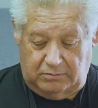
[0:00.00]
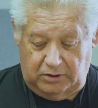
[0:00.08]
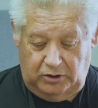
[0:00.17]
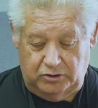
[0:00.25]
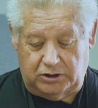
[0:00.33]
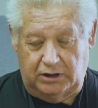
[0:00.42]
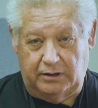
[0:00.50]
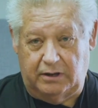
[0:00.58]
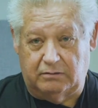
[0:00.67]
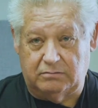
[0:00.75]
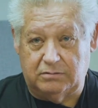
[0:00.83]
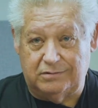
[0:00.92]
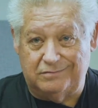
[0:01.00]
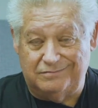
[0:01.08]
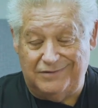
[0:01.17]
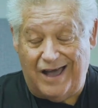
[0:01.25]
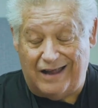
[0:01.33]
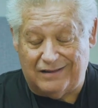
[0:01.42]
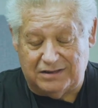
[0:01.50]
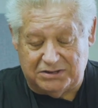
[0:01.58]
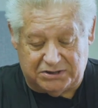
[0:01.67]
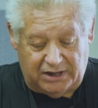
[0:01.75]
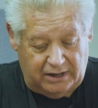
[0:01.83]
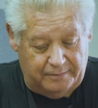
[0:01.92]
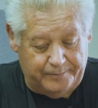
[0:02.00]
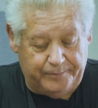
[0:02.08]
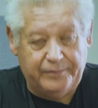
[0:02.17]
Usually they're not the same.